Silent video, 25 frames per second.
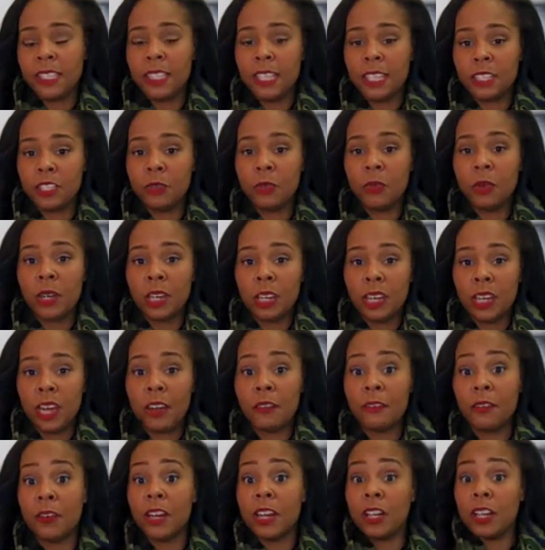is because you want to
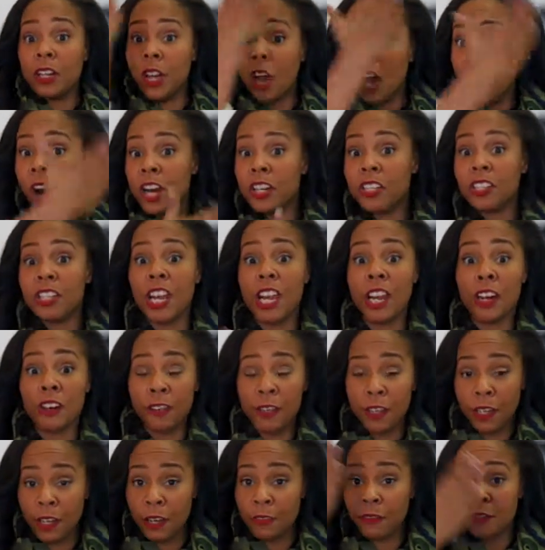cover a large
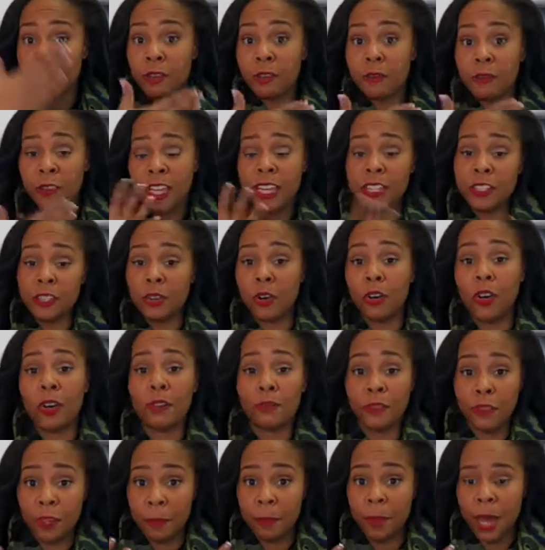area of your face
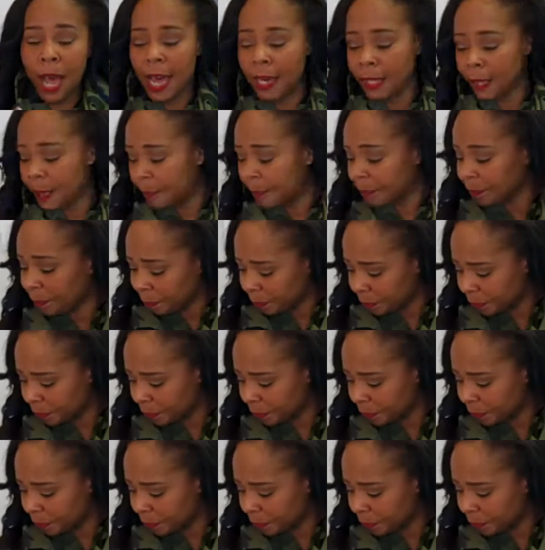or of your body.